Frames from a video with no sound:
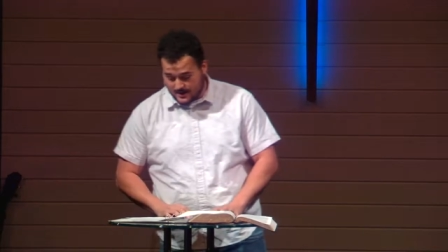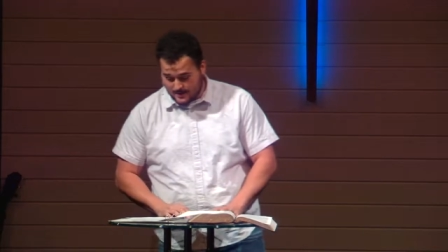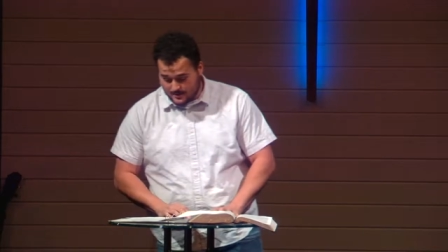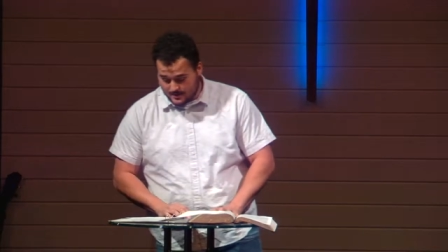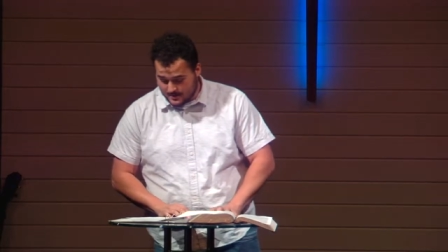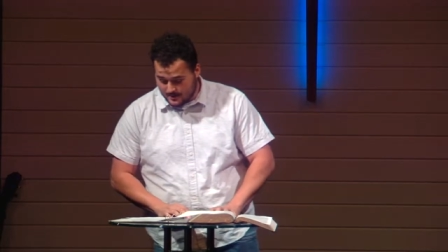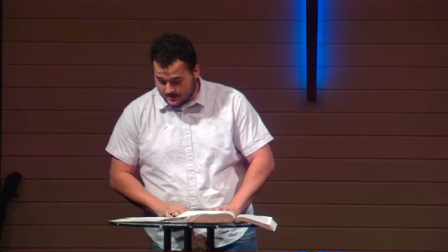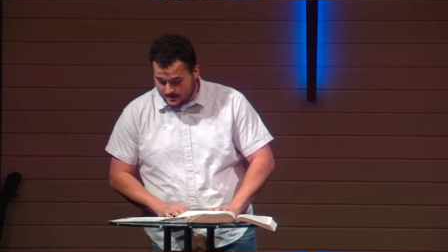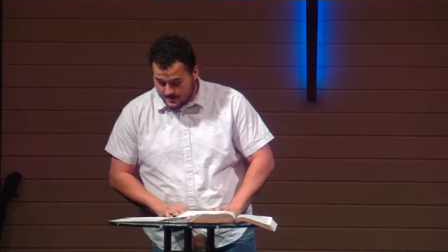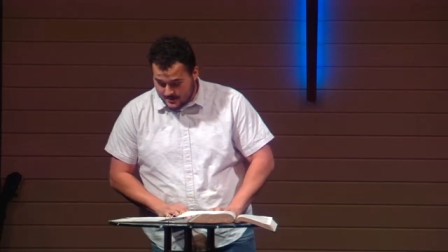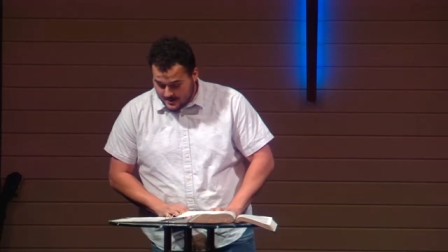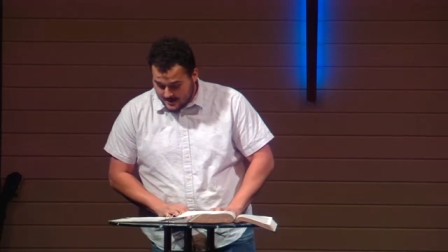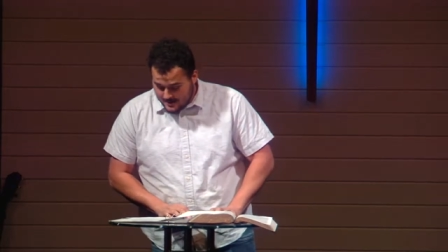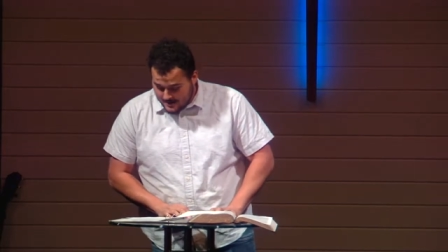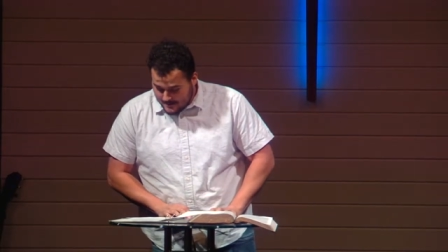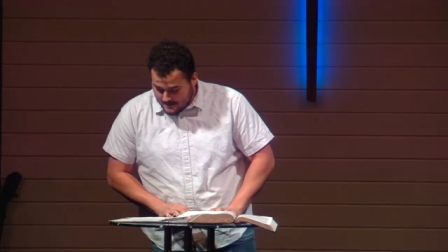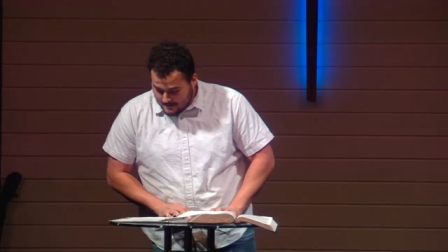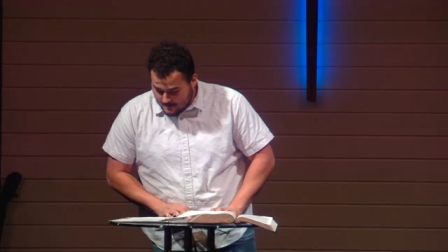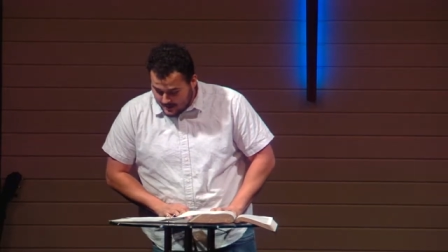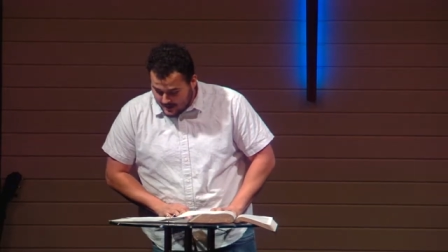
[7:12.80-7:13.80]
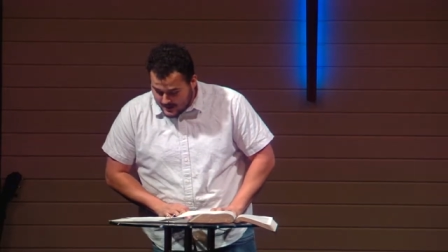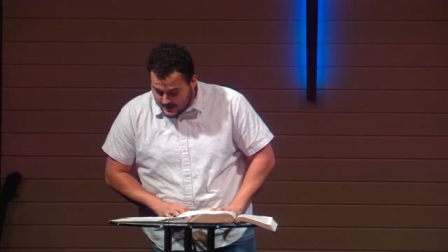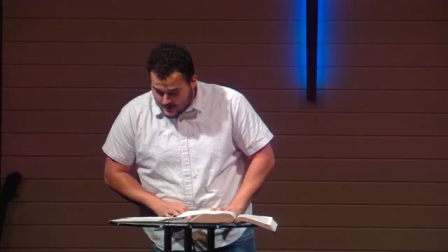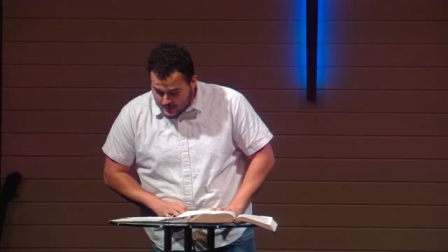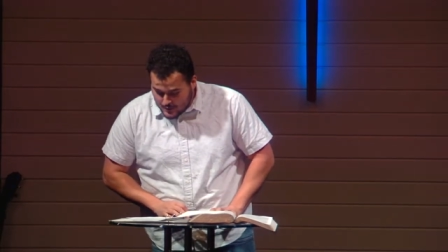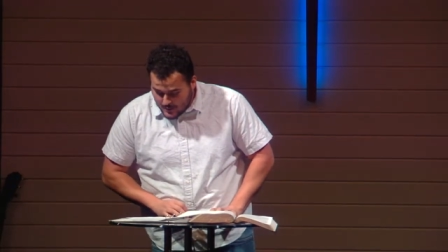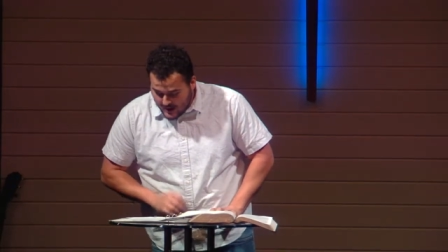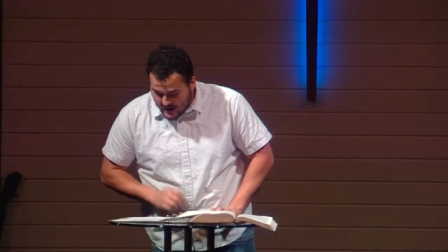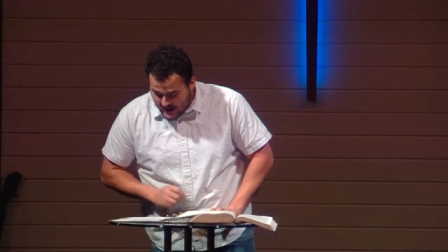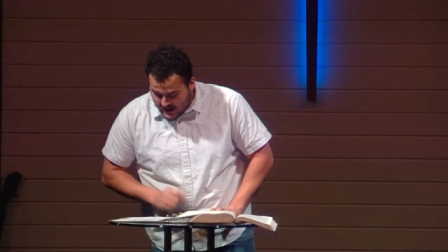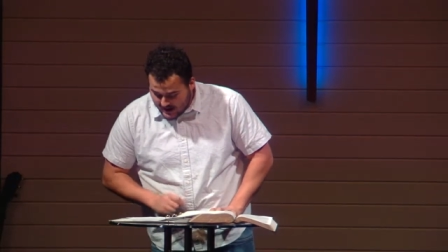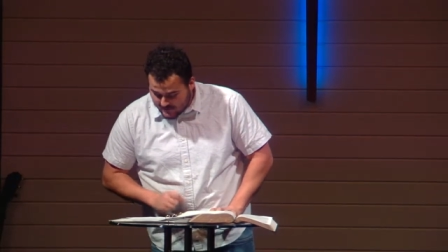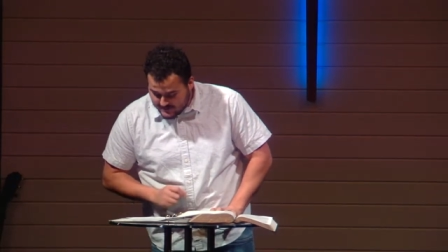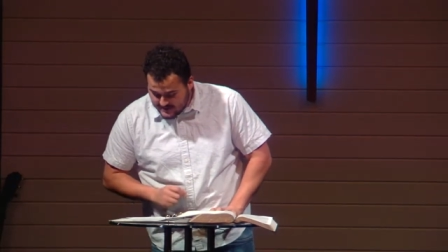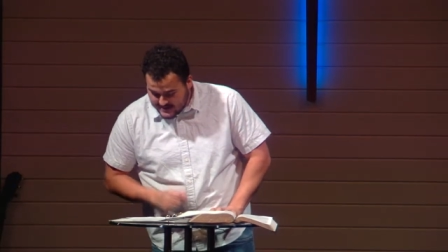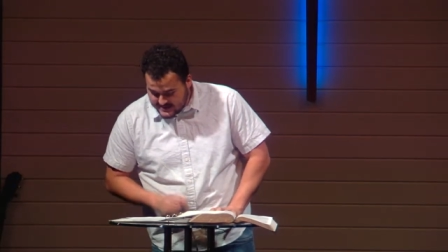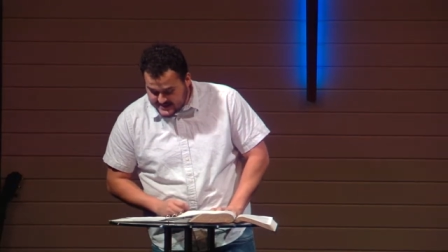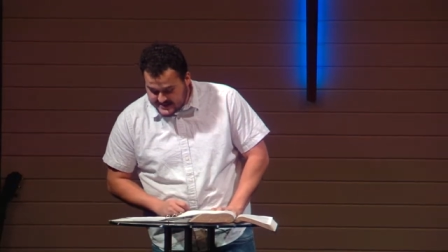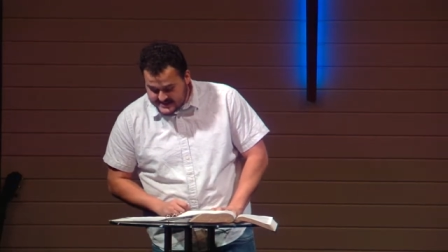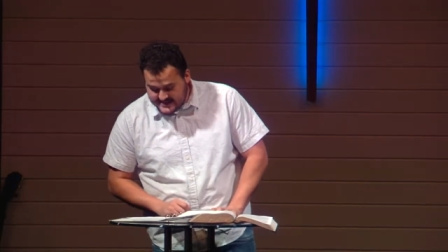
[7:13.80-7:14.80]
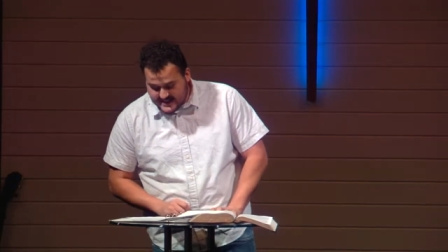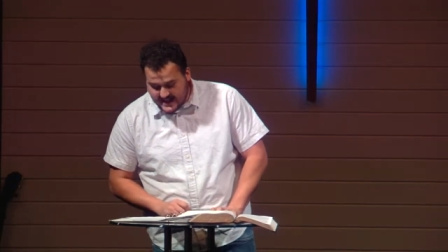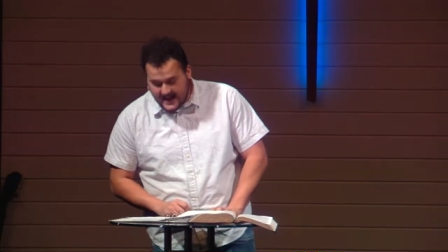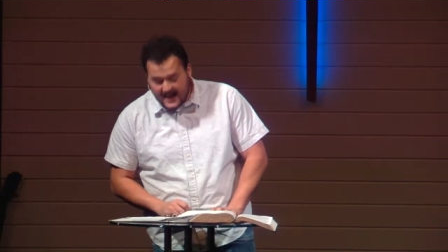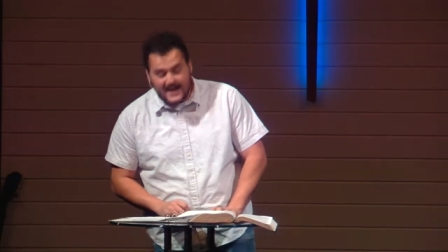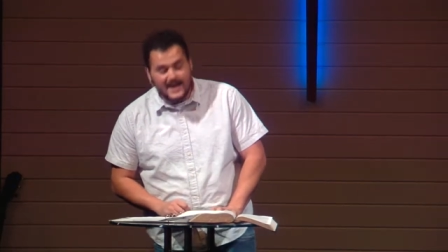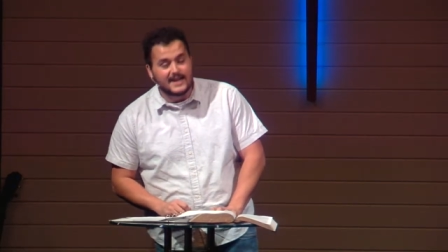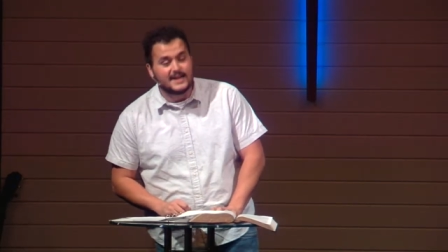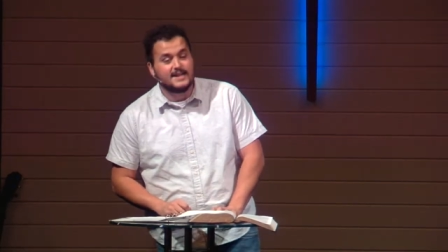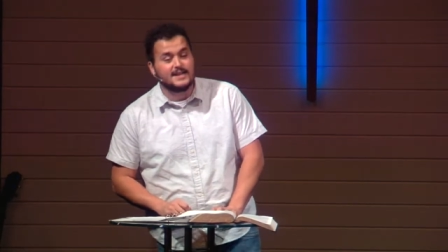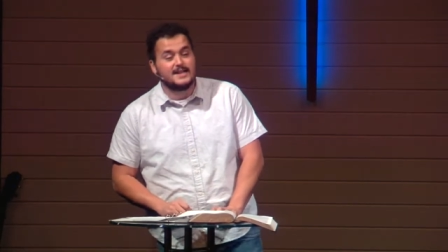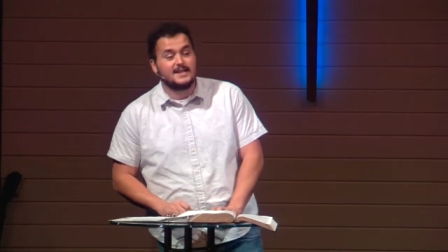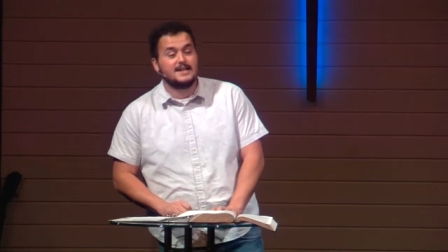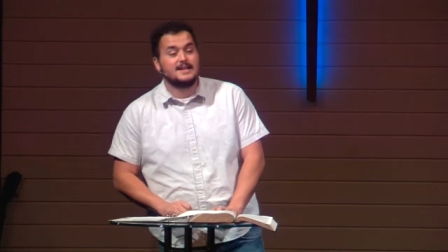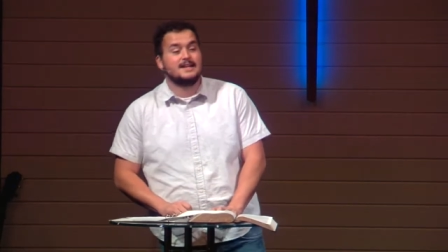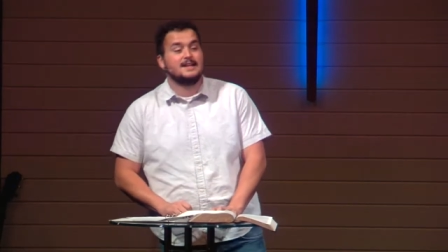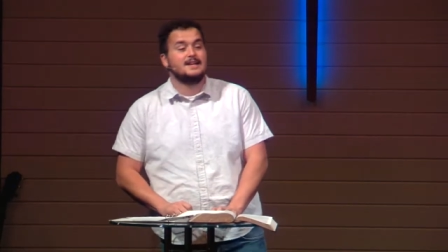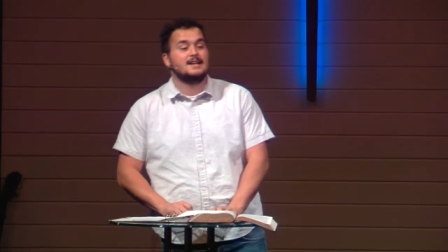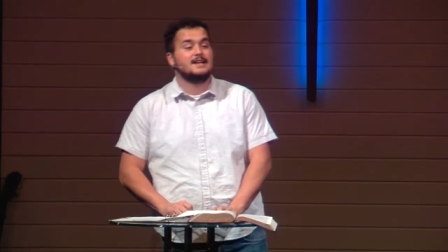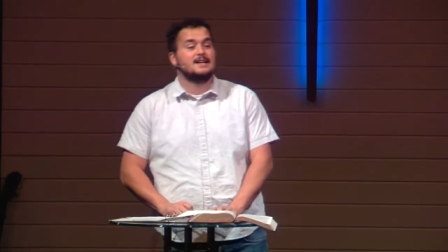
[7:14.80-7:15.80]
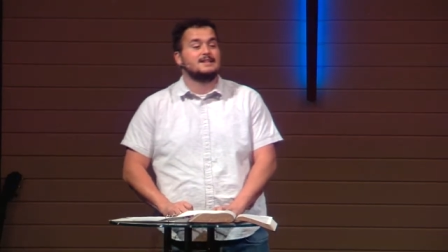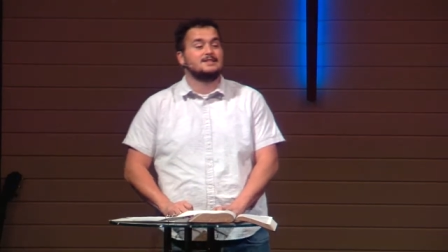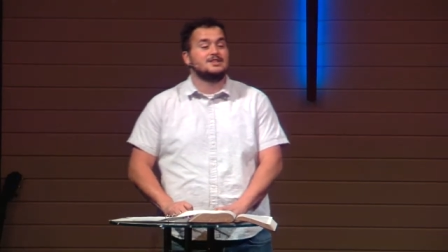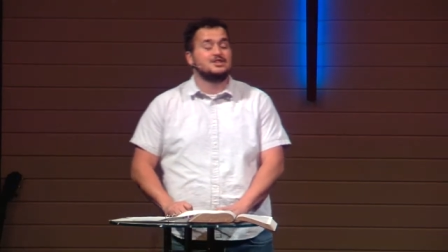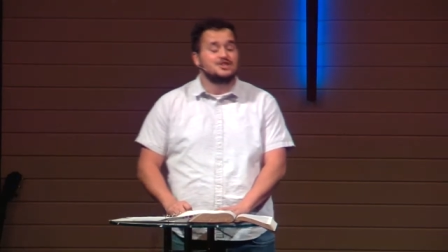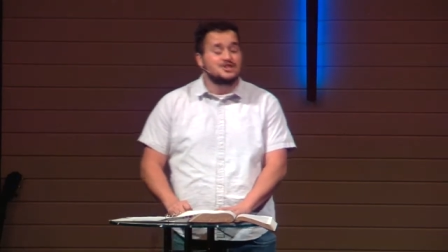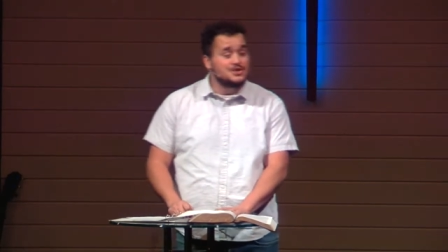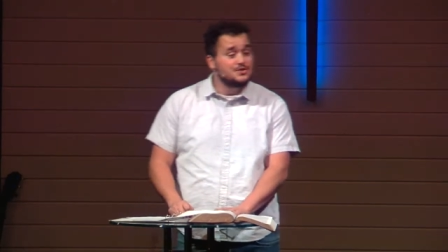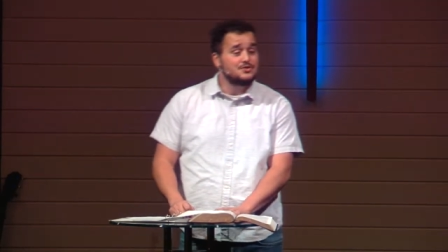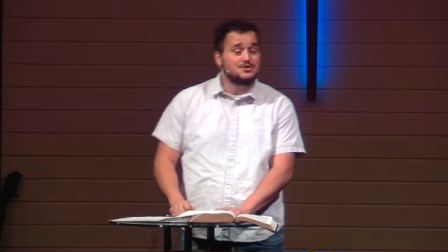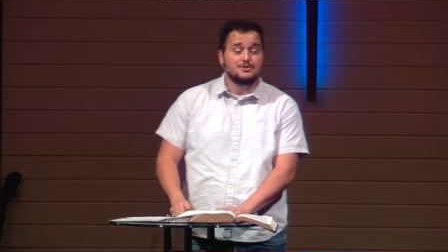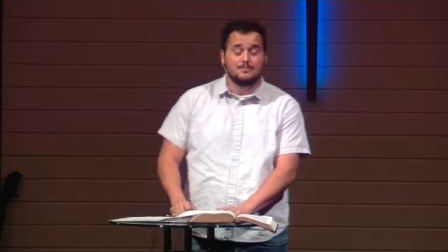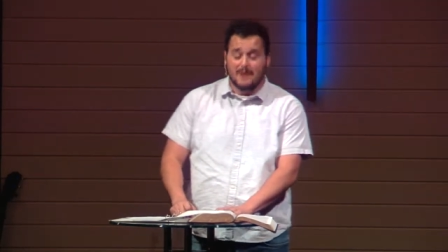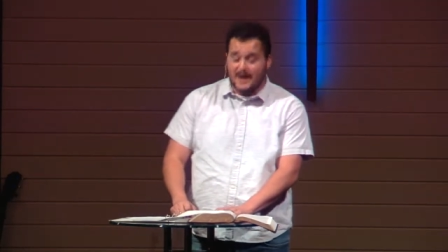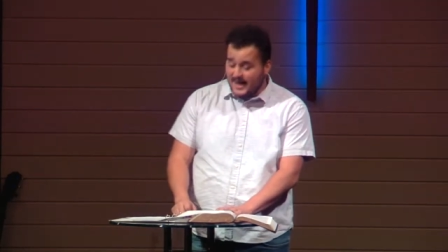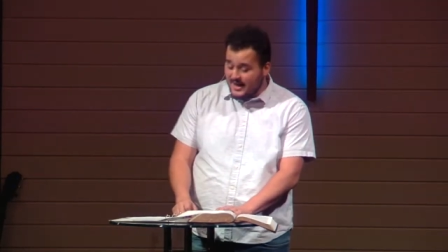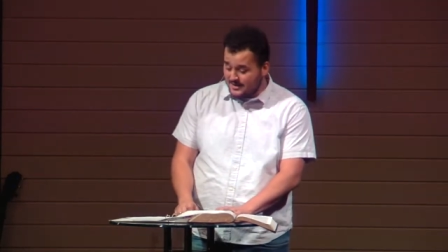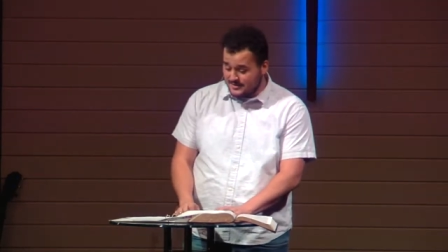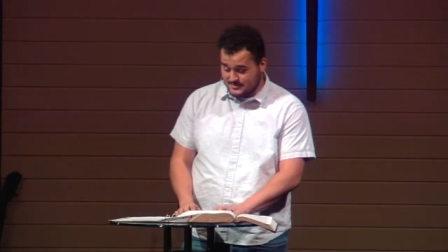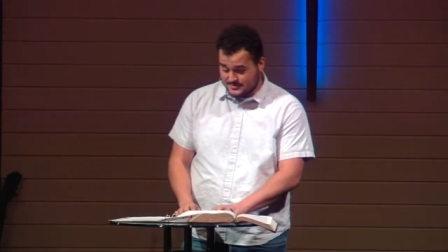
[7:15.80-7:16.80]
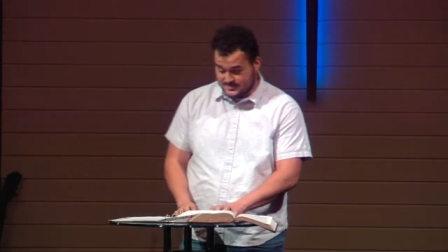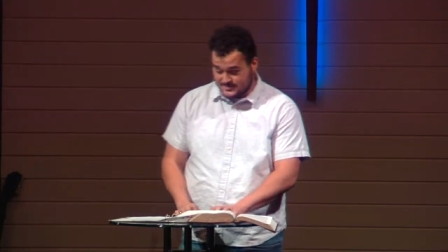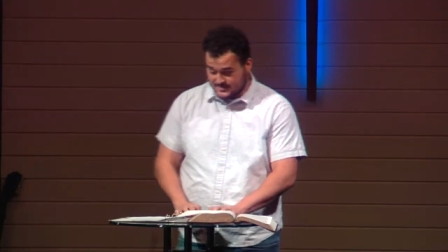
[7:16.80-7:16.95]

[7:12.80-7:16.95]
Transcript: don't know. But you have to decide to choose your battles.